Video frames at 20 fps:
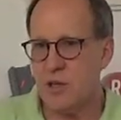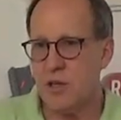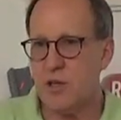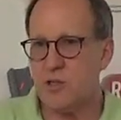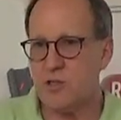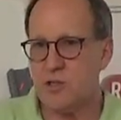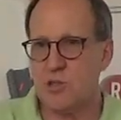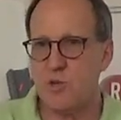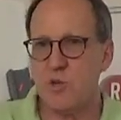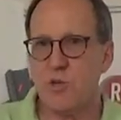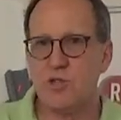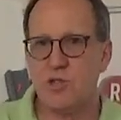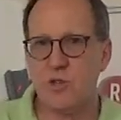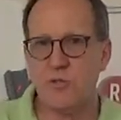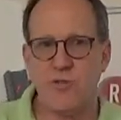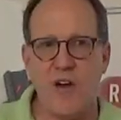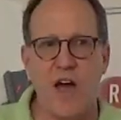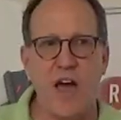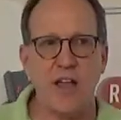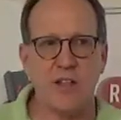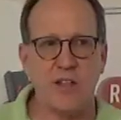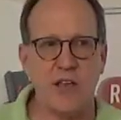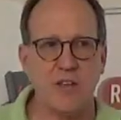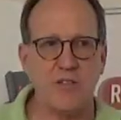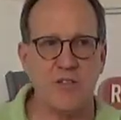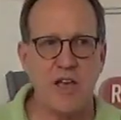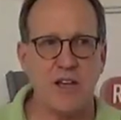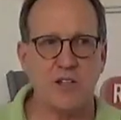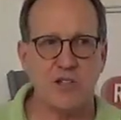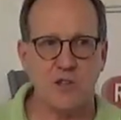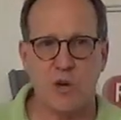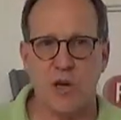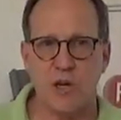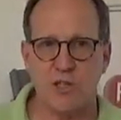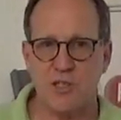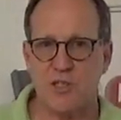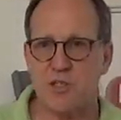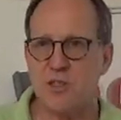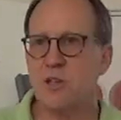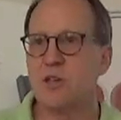As soon as you violate that
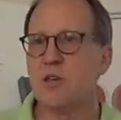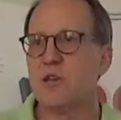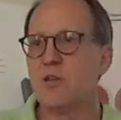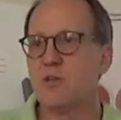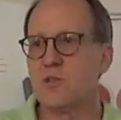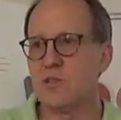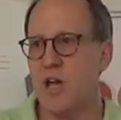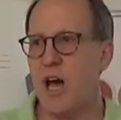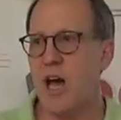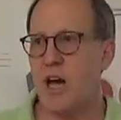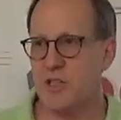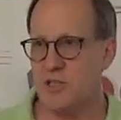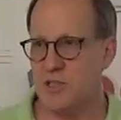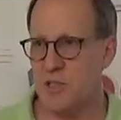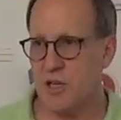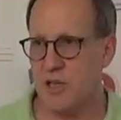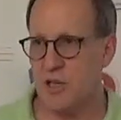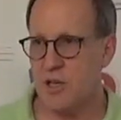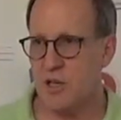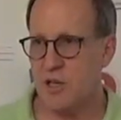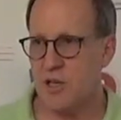trust, you're toxic.